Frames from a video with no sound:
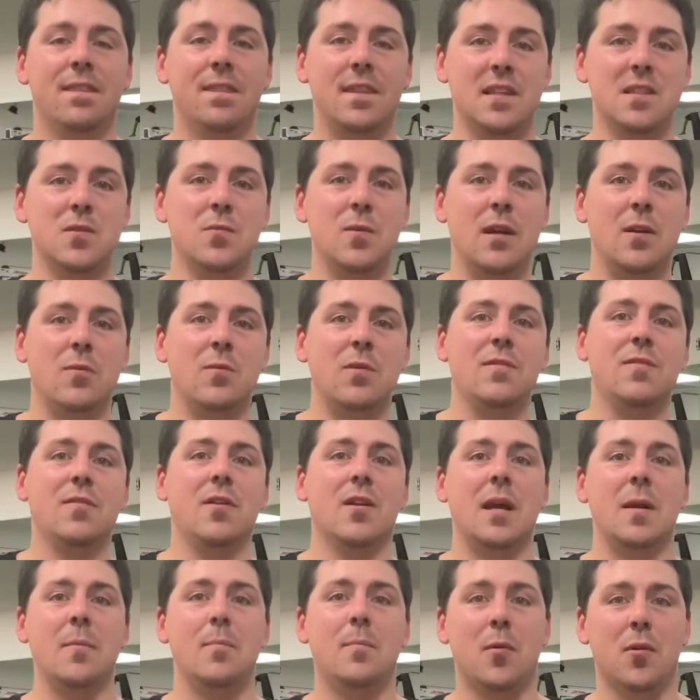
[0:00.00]
This week we've
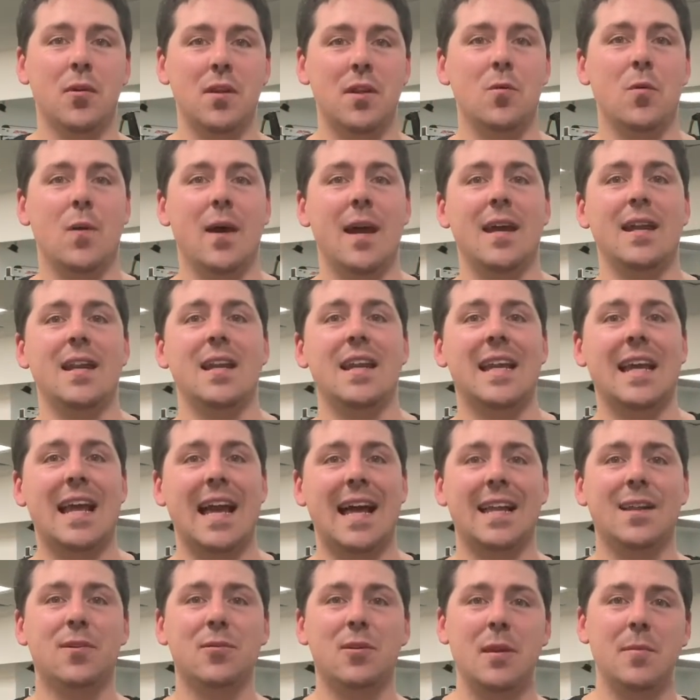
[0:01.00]
got a body weight
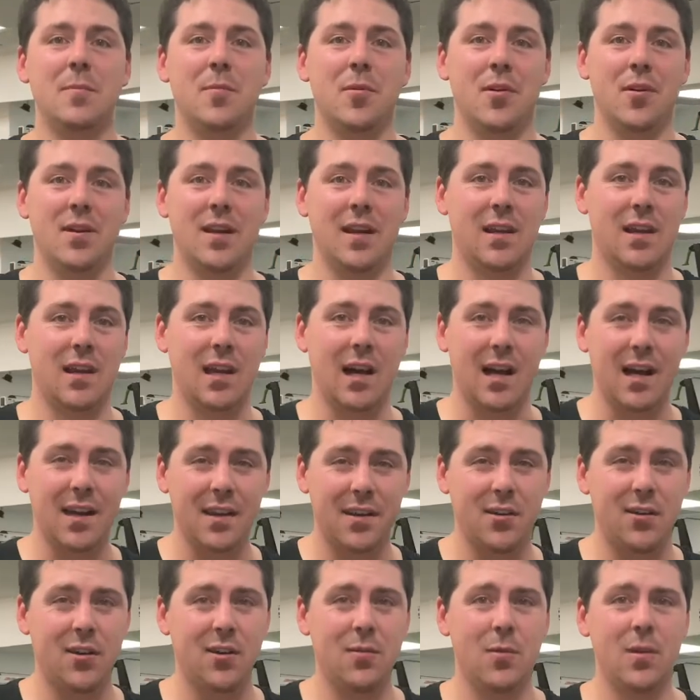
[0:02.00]
calorie burning
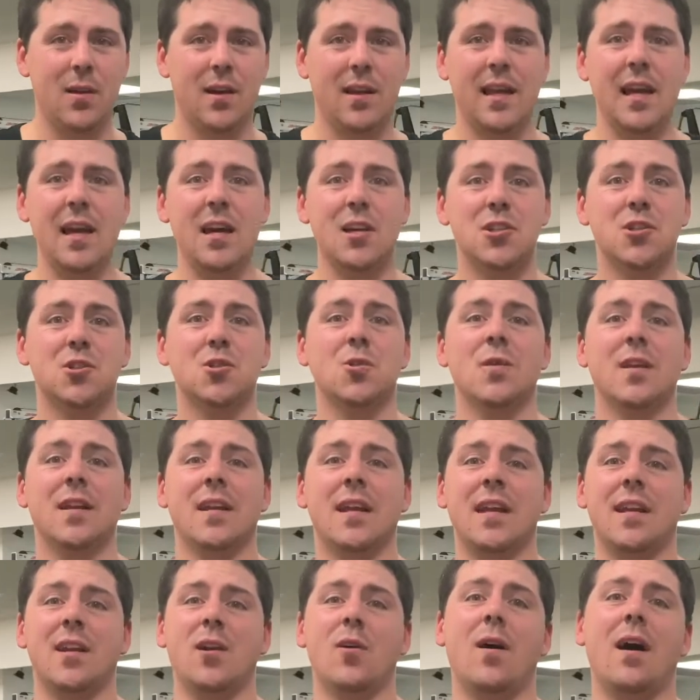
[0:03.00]
cardio workout sure to
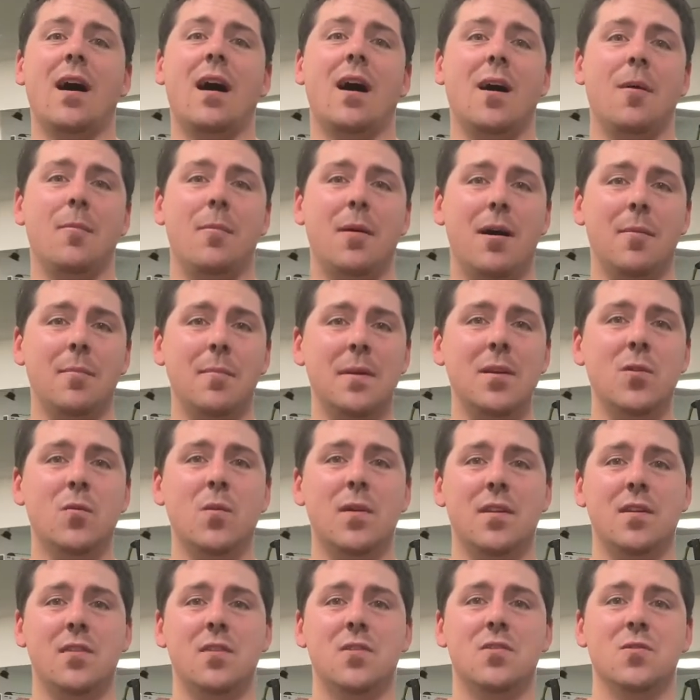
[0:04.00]
get your heart pumping
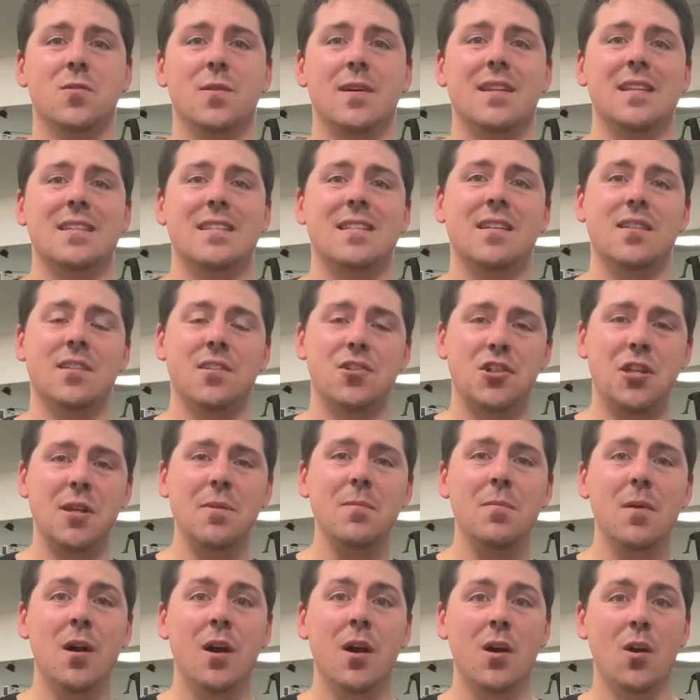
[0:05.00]
whether you're doing this in the
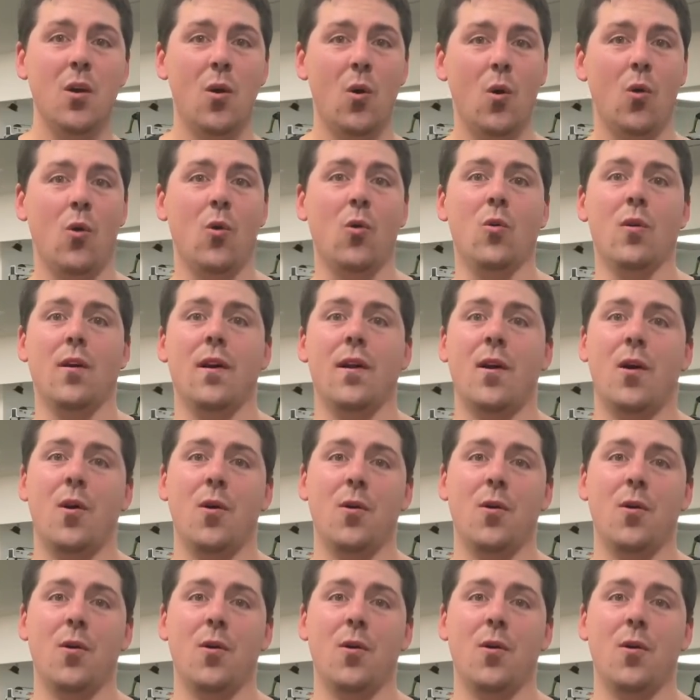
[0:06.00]
gym or at